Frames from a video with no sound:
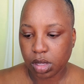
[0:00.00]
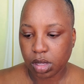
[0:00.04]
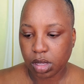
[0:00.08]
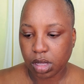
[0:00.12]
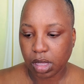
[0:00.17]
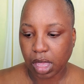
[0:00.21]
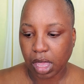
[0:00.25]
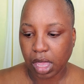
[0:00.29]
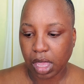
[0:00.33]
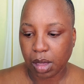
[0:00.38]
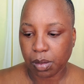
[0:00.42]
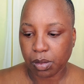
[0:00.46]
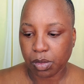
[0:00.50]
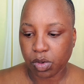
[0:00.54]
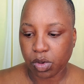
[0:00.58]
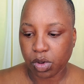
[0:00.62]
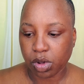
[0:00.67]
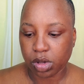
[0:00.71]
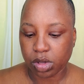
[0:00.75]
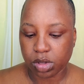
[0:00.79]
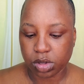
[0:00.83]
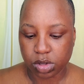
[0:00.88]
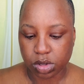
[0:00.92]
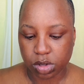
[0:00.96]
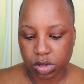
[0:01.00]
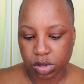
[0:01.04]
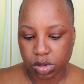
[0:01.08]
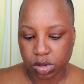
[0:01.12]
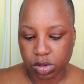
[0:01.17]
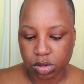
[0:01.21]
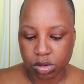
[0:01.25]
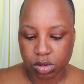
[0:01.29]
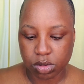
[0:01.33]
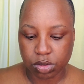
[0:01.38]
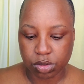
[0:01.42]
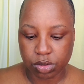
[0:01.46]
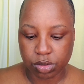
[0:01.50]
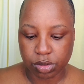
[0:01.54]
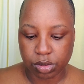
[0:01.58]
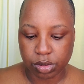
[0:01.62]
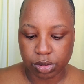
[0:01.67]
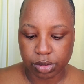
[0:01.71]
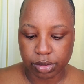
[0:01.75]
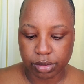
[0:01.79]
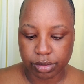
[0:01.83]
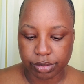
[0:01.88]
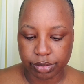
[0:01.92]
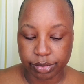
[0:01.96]
I am going to
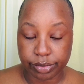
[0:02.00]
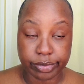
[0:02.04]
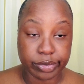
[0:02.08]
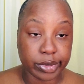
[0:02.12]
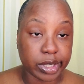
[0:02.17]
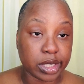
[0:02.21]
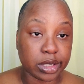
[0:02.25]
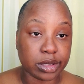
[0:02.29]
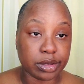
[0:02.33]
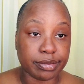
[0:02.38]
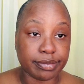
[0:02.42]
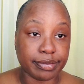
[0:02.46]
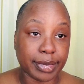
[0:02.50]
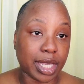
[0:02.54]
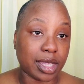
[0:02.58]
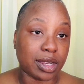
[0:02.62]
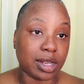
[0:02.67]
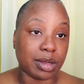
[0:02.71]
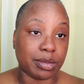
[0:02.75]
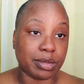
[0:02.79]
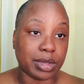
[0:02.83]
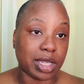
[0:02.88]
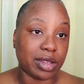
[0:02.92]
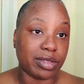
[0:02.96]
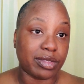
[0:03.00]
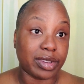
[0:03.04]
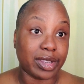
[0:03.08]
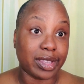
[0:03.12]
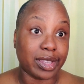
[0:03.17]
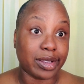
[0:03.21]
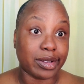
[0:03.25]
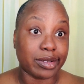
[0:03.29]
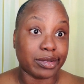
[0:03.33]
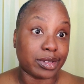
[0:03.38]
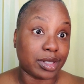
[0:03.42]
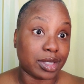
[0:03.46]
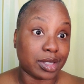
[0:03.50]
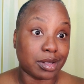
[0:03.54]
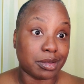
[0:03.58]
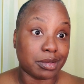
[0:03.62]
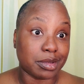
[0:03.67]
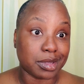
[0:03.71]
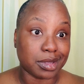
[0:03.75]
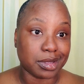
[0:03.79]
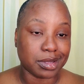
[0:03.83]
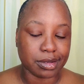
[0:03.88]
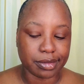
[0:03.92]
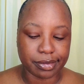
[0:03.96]
just make an update video. You know what I'm
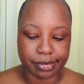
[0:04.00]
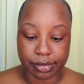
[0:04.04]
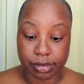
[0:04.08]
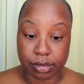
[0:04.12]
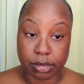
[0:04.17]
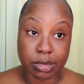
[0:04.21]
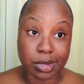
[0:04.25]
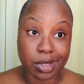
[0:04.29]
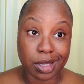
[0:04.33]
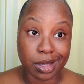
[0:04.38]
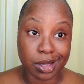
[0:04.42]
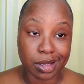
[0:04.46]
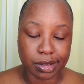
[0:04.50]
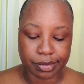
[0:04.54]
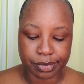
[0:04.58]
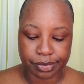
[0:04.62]
saying? Okay.